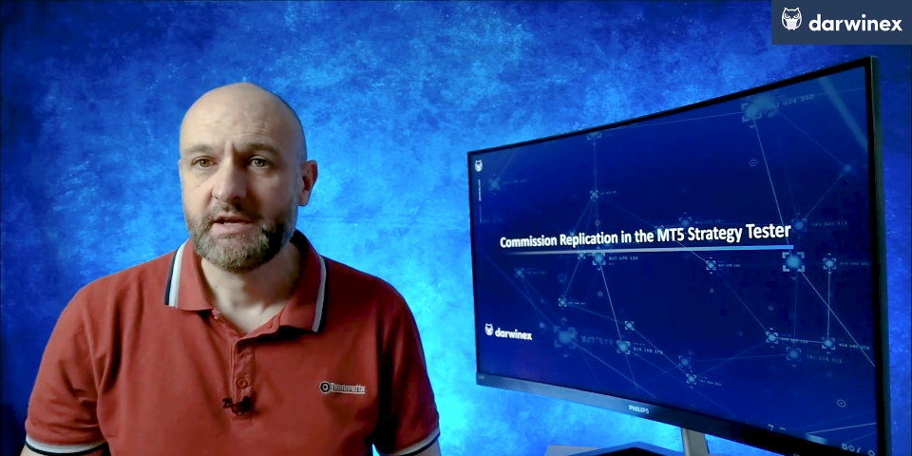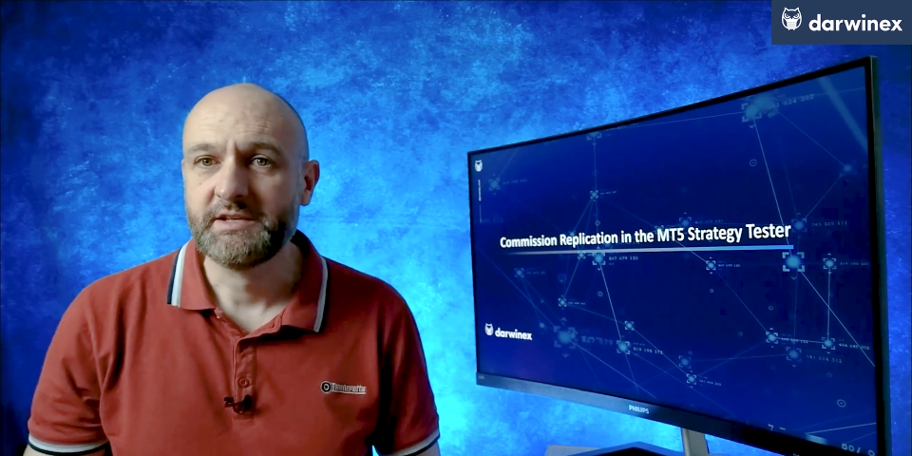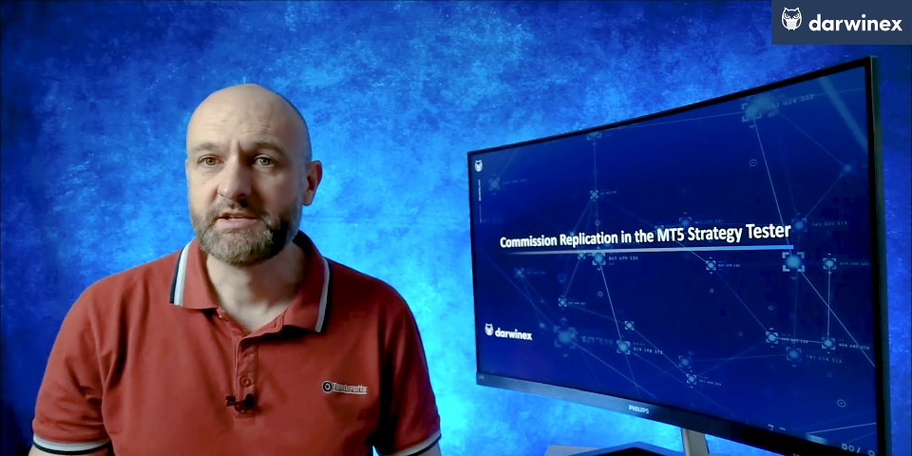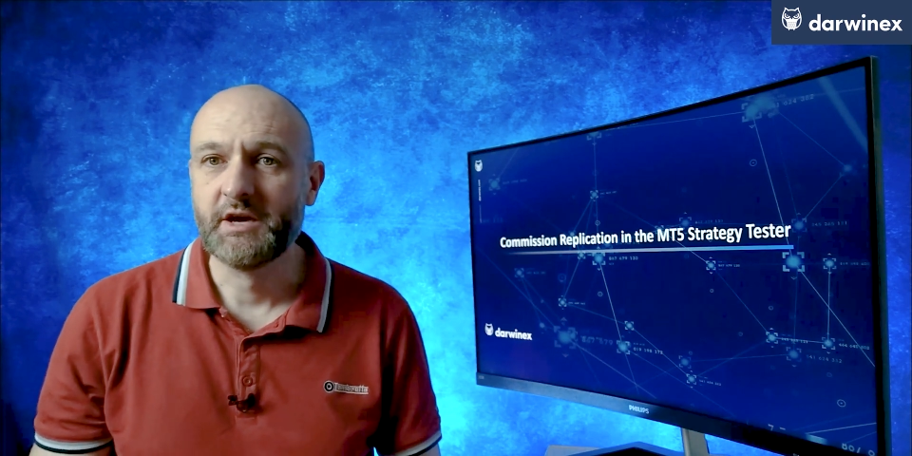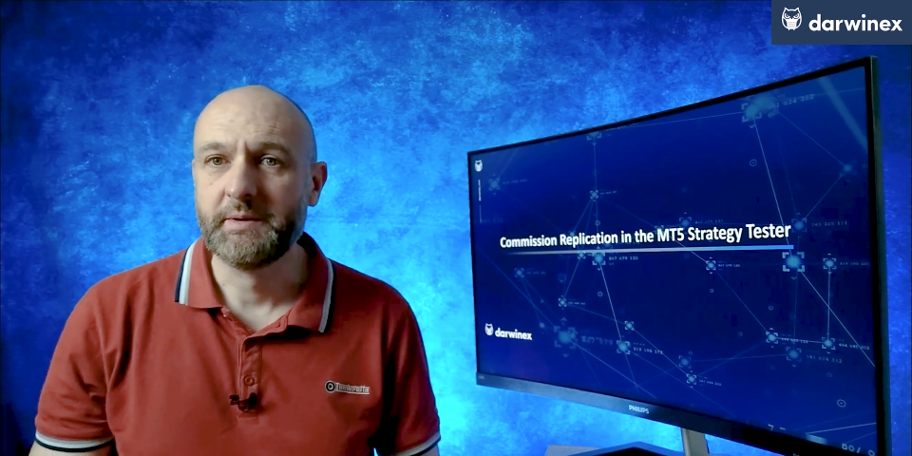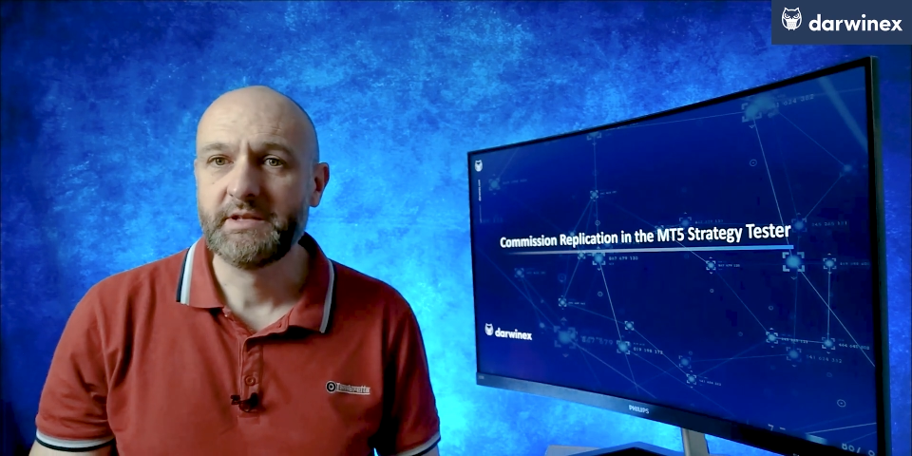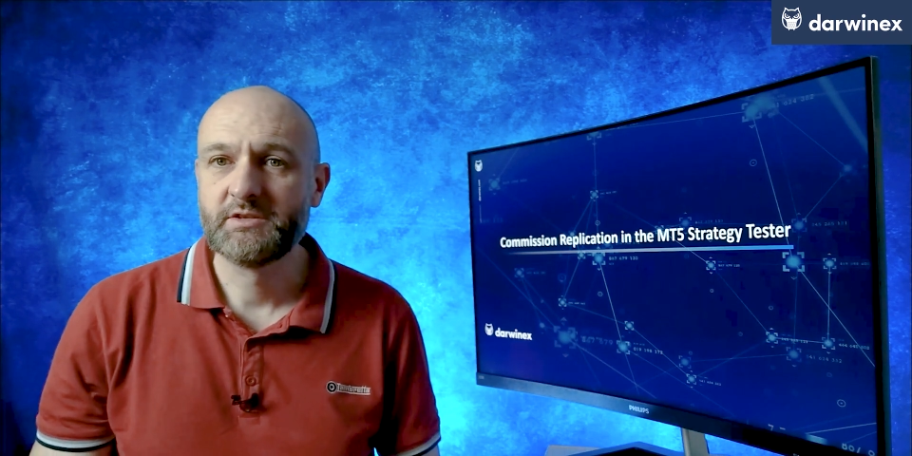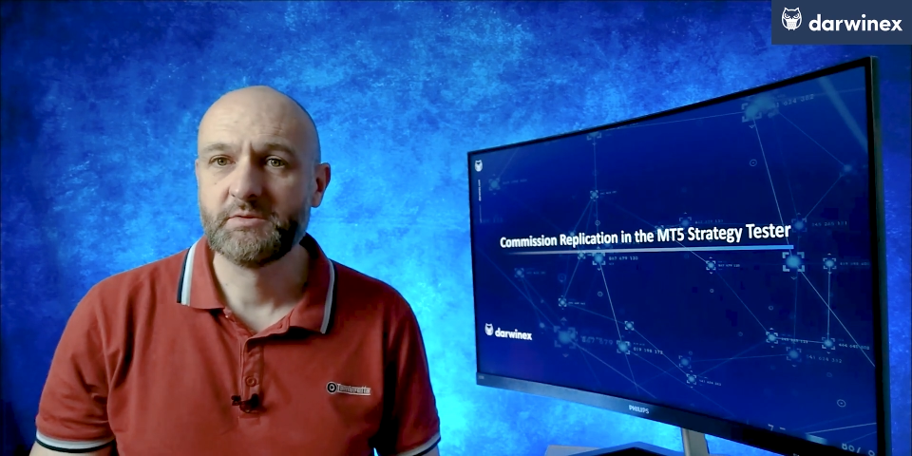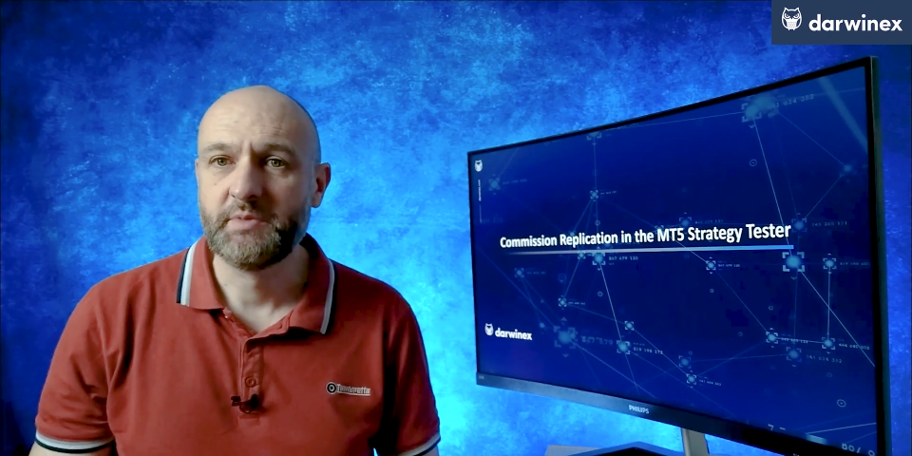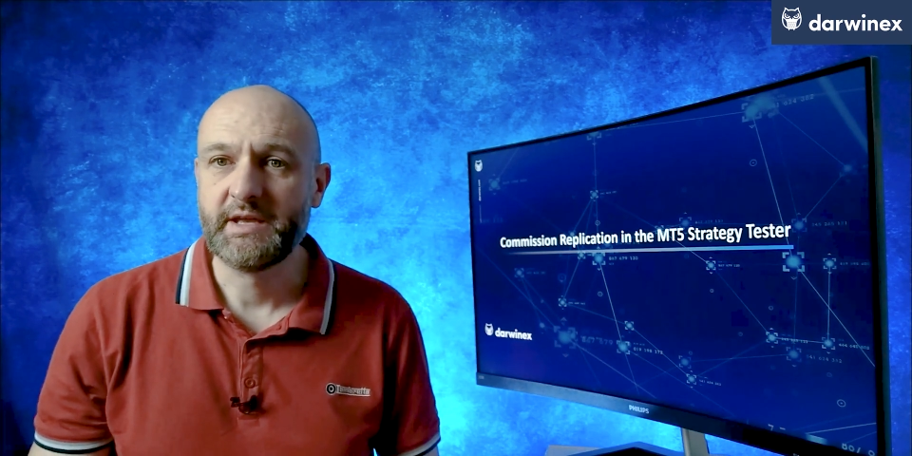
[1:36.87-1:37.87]
is going
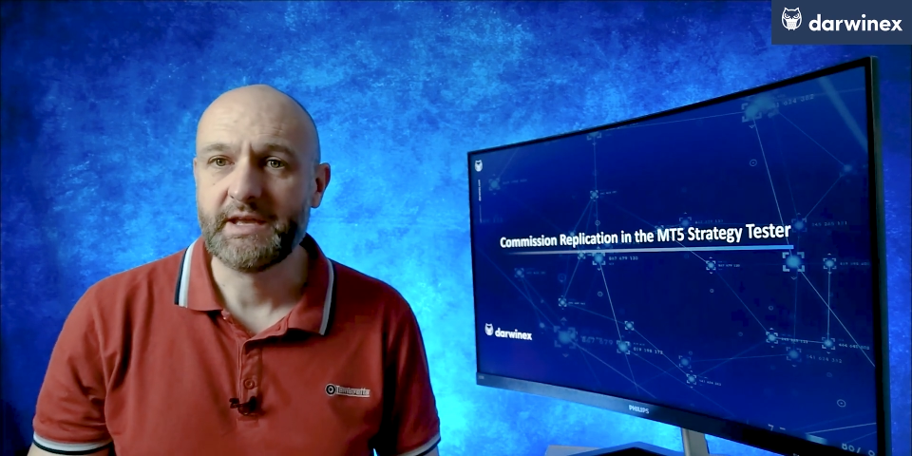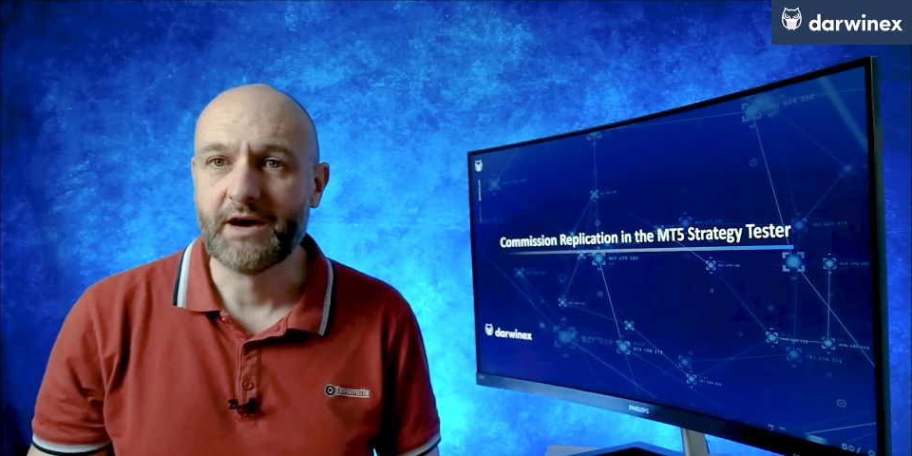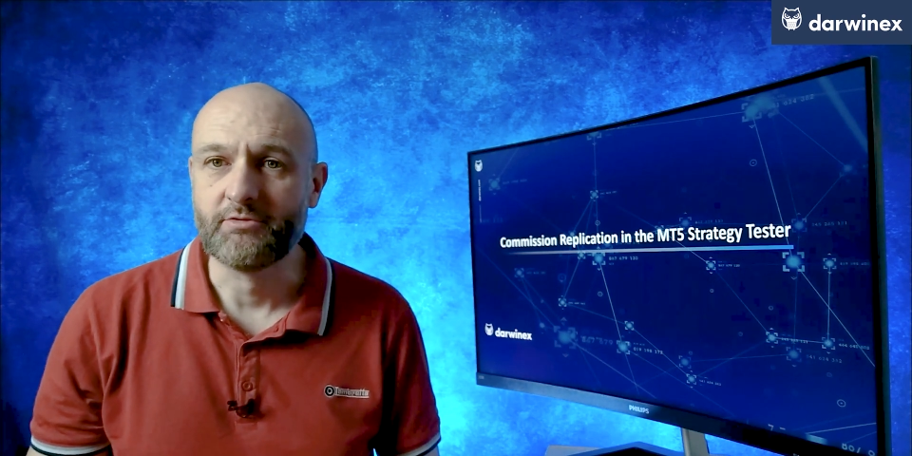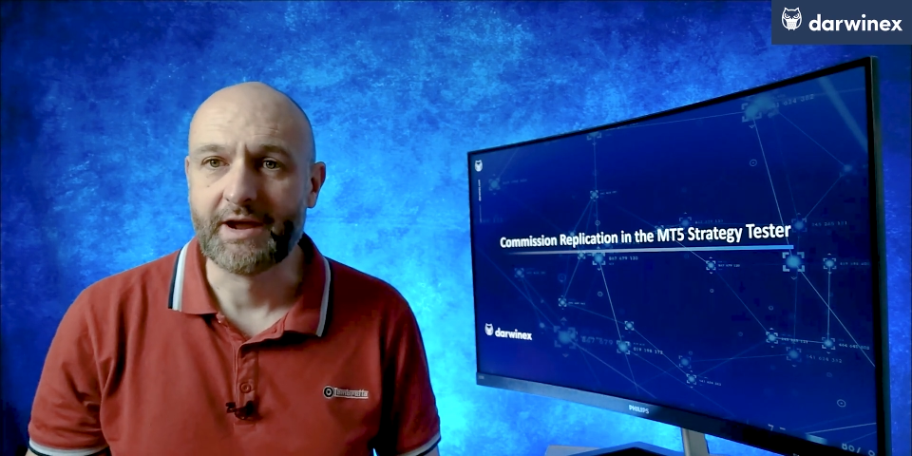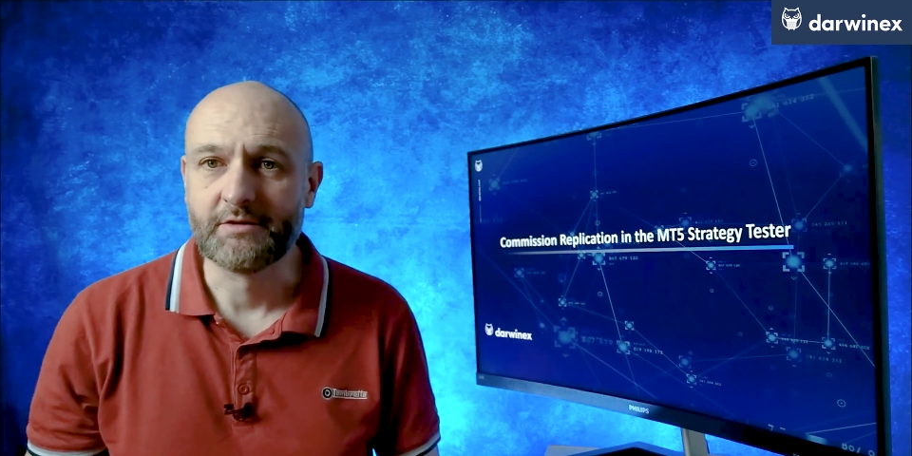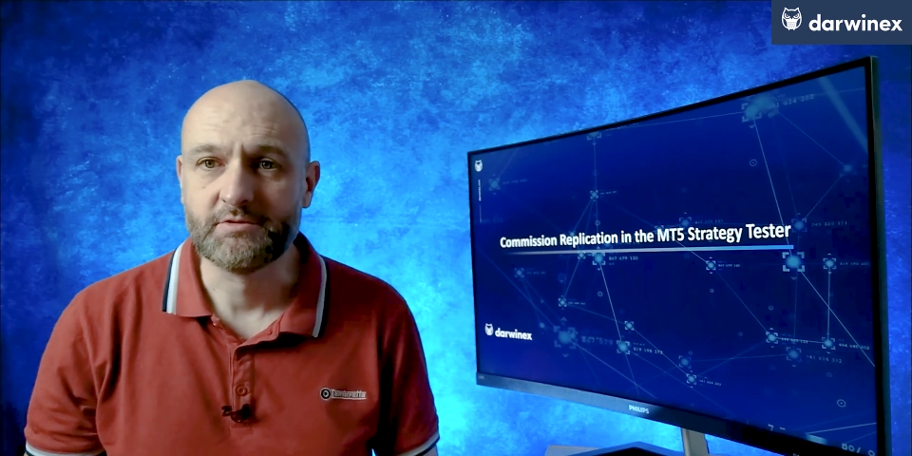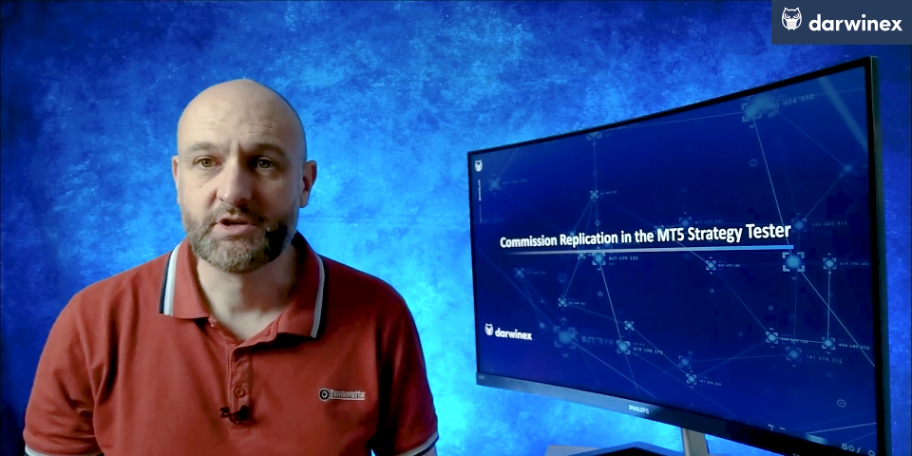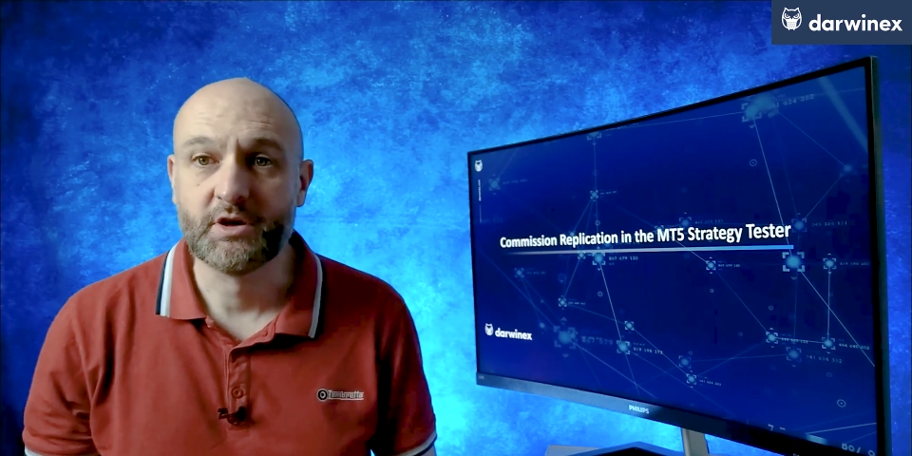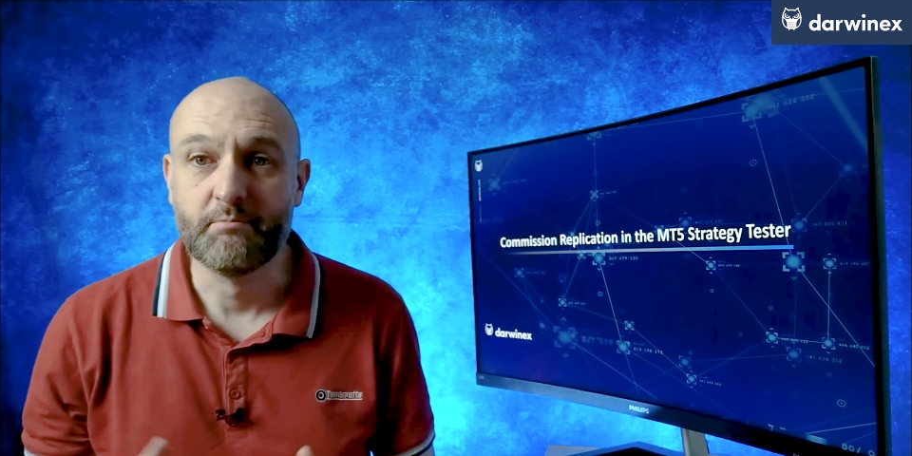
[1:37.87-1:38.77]
to be around